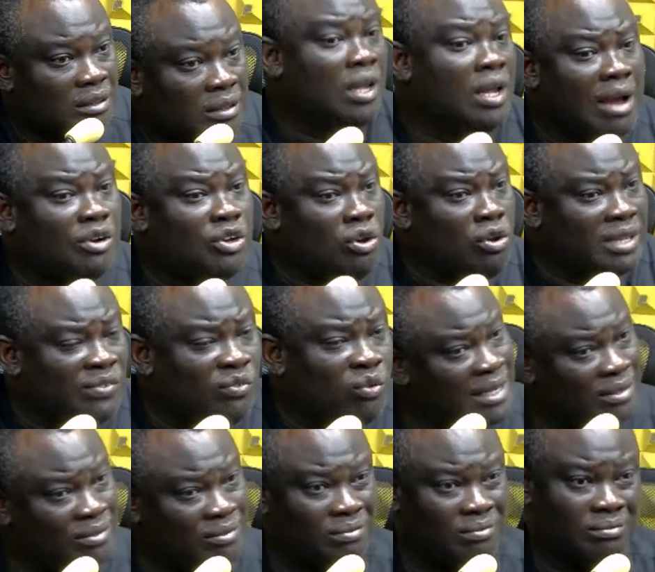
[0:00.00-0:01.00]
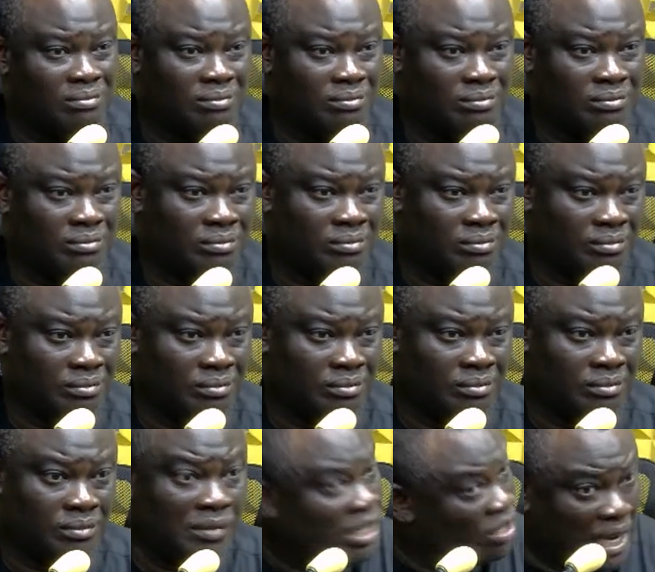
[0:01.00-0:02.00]
You want to think that?
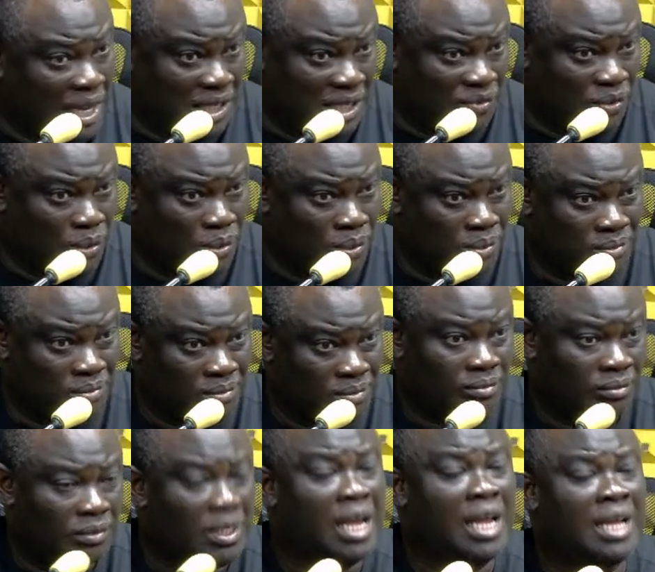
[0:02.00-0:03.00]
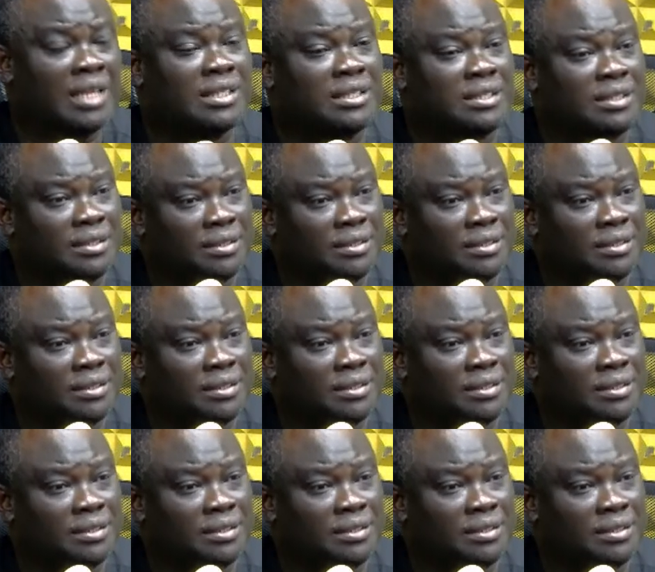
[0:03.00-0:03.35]
As an alternative, yes.